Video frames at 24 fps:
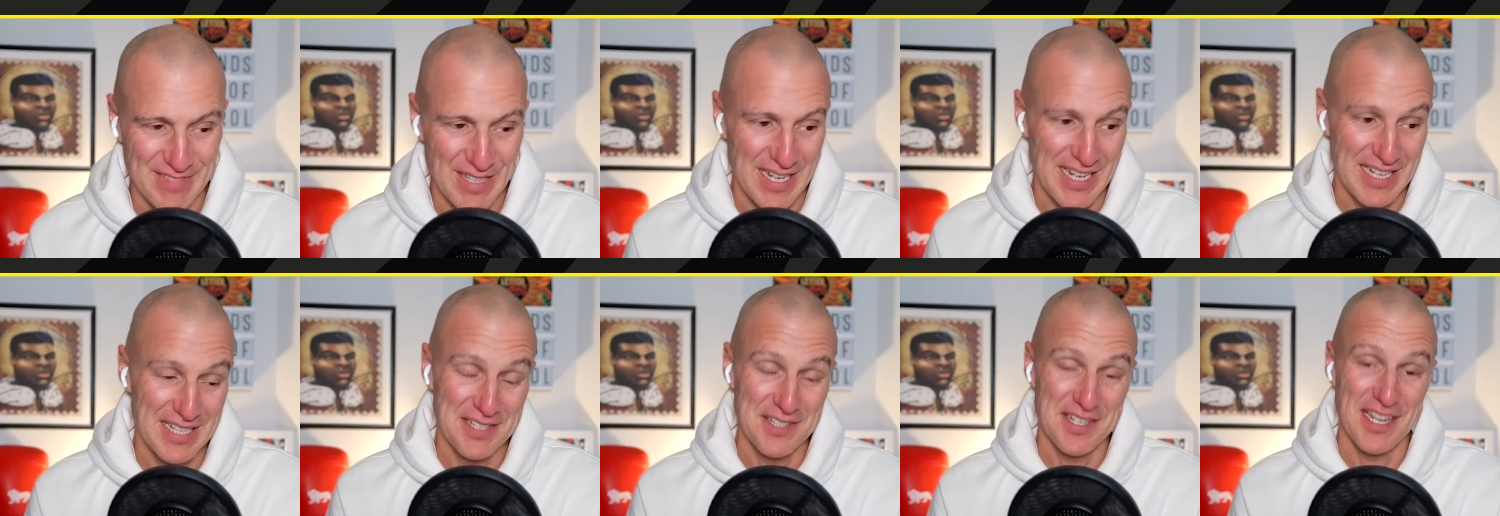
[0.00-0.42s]

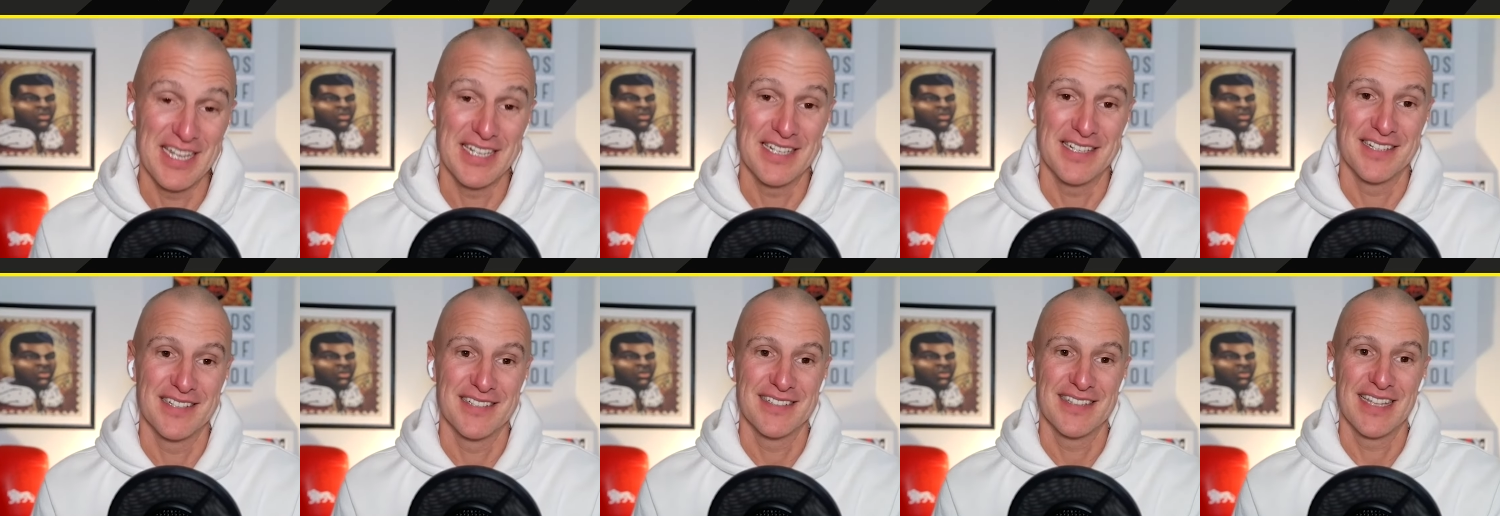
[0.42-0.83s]

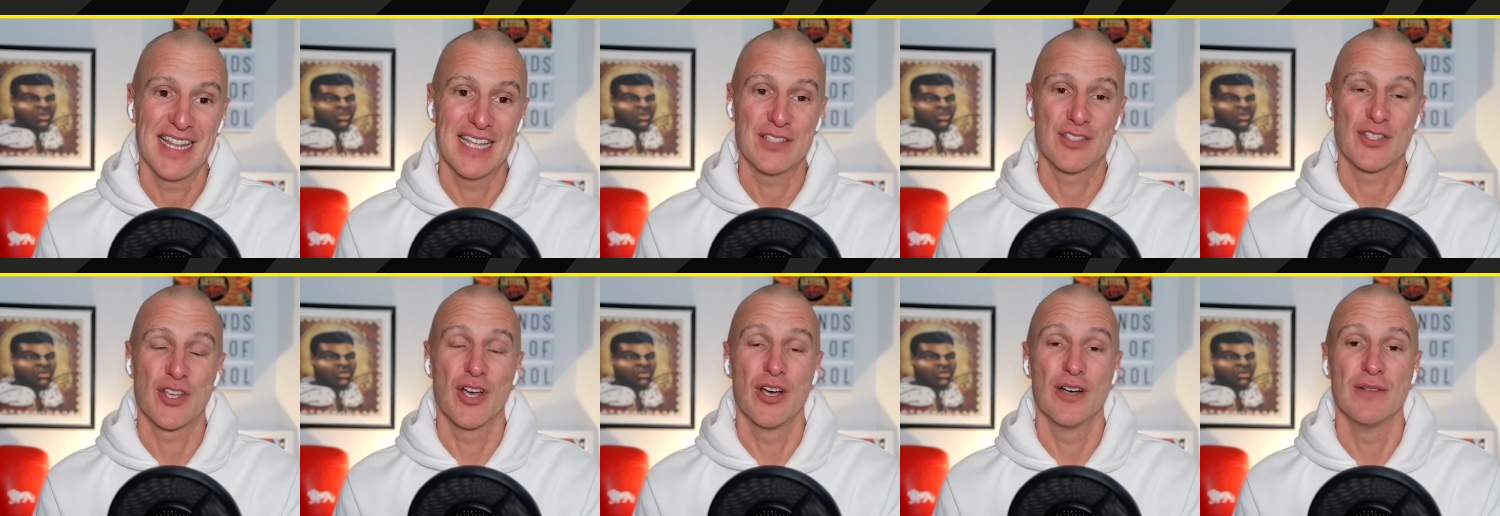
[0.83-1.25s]
Speaker 1: Indeed.
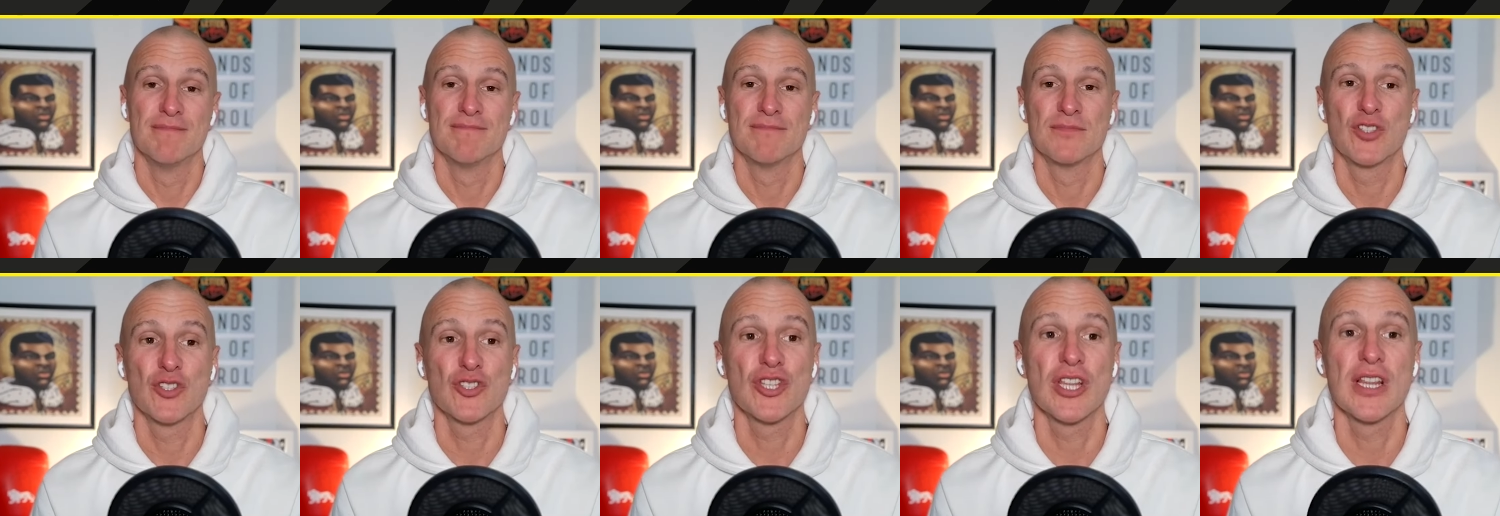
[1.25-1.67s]
Let's go.
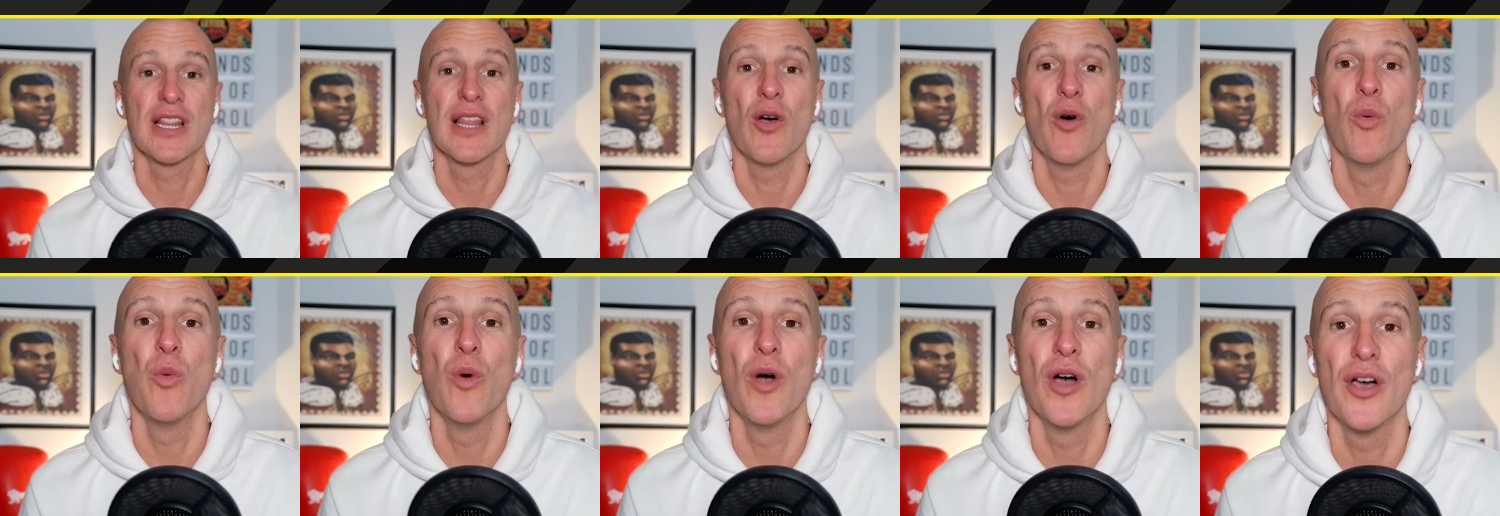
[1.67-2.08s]
Just a
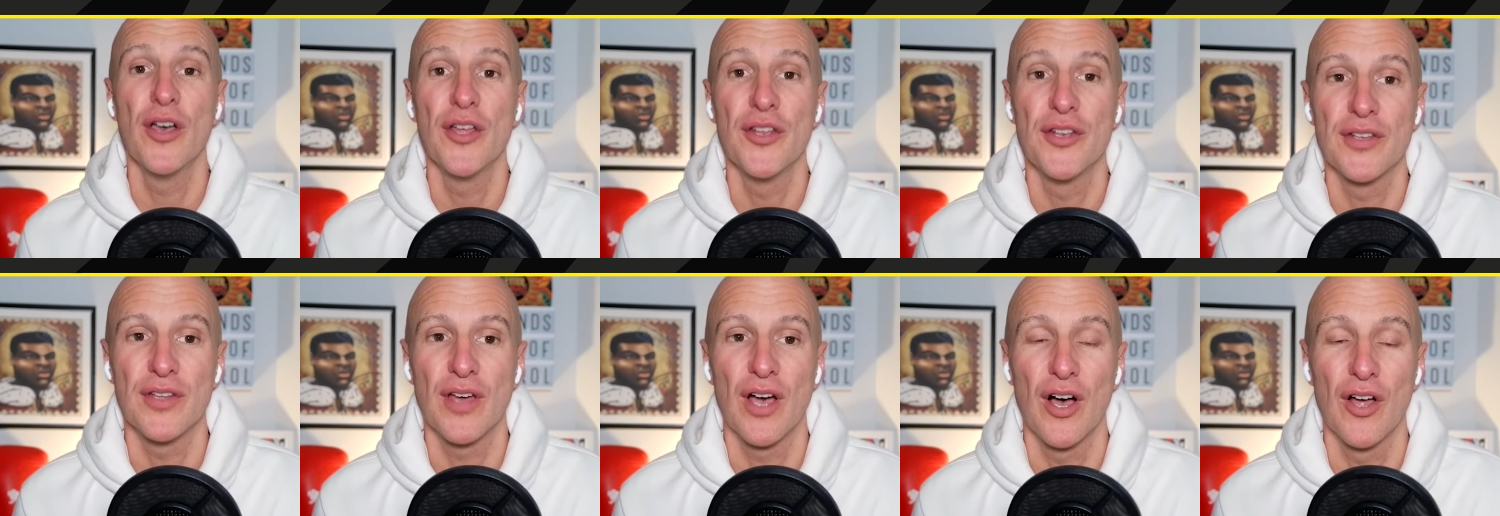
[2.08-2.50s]
little
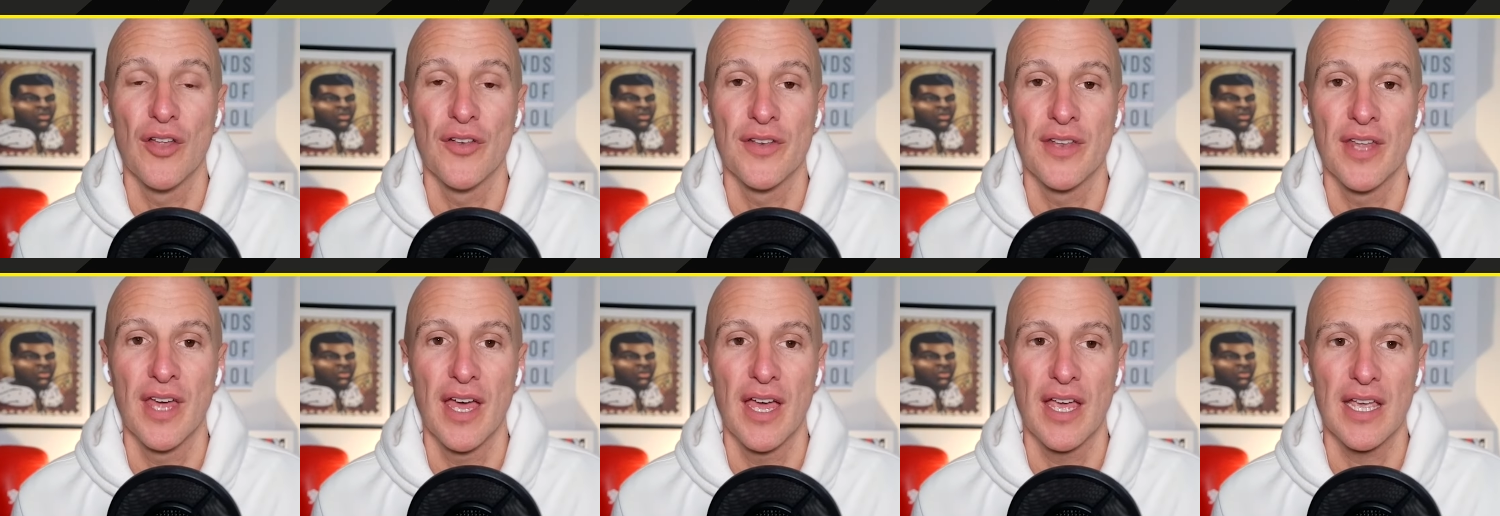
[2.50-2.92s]
word
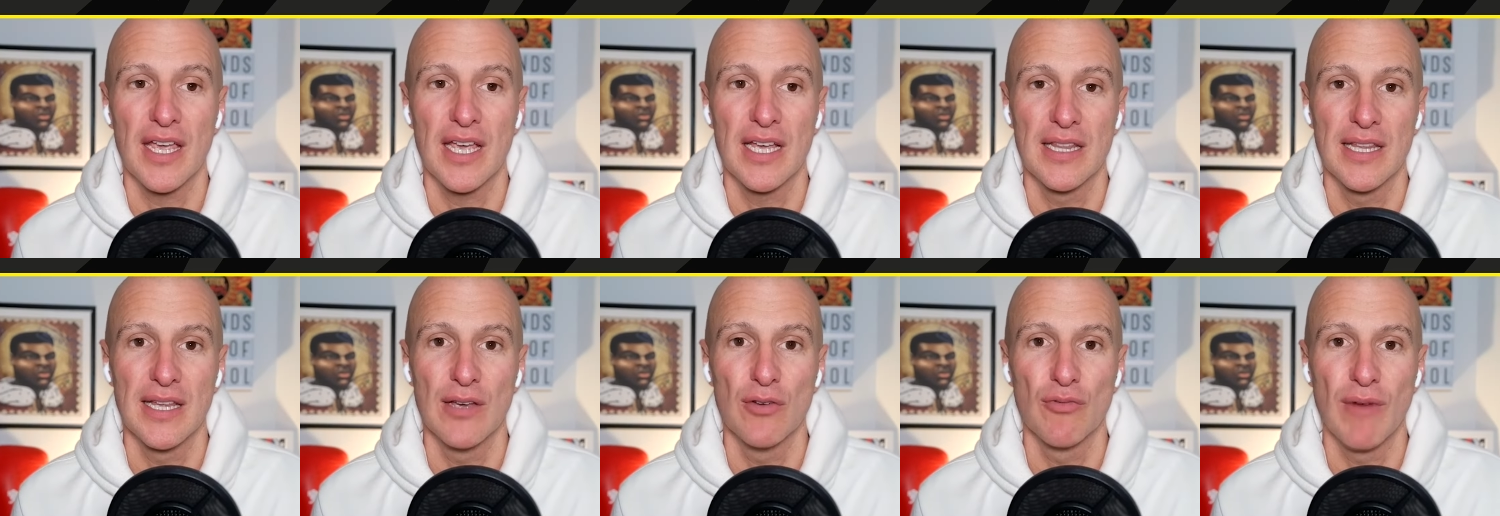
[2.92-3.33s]
on
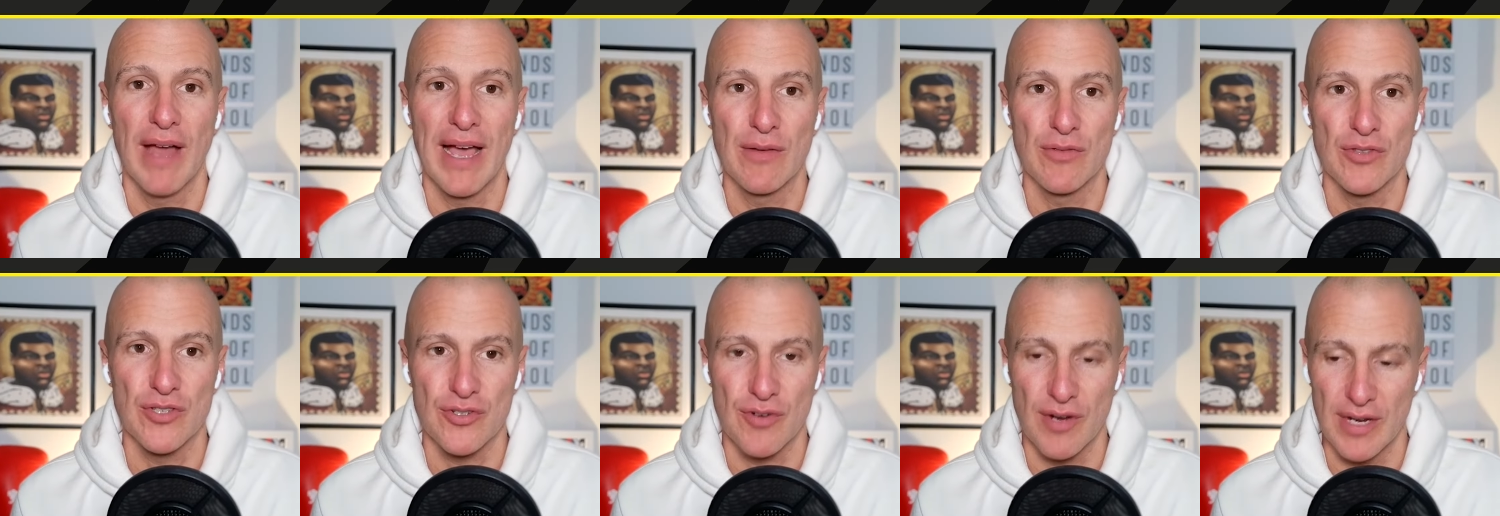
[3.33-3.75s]
Khalil
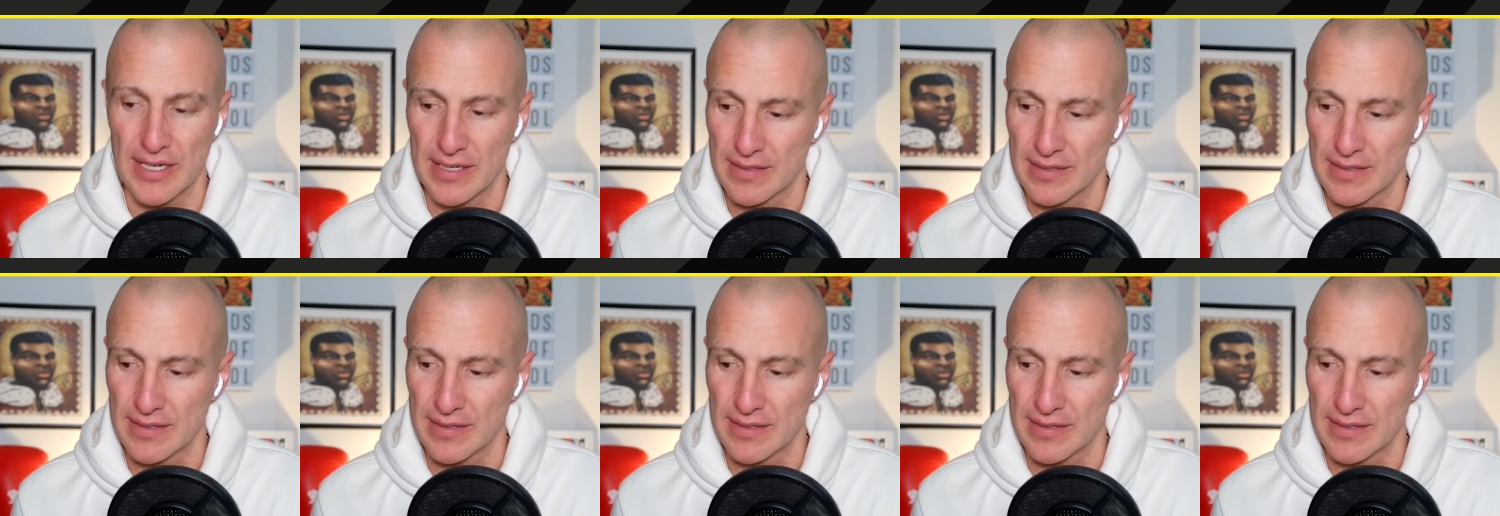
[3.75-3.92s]
Rountree.